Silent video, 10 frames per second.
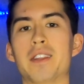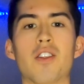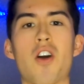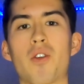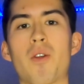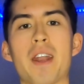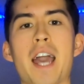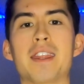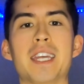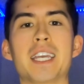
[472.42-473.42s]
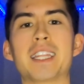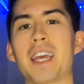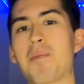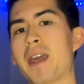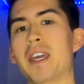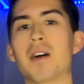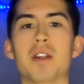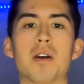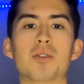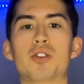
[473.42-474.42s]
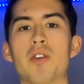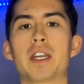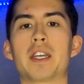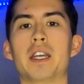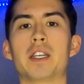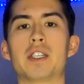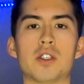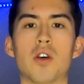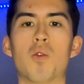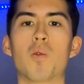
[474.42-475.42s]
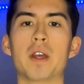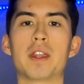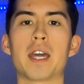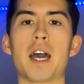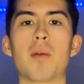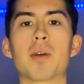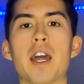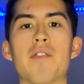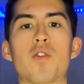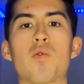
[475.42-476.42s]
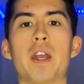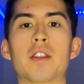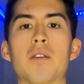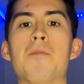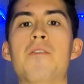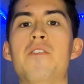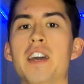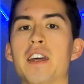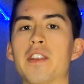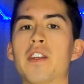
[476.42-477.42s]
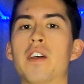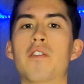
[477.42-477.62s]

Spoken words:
in the long run, I think they may end up shrinking. So with that, I'm gonna have to rank them 5th.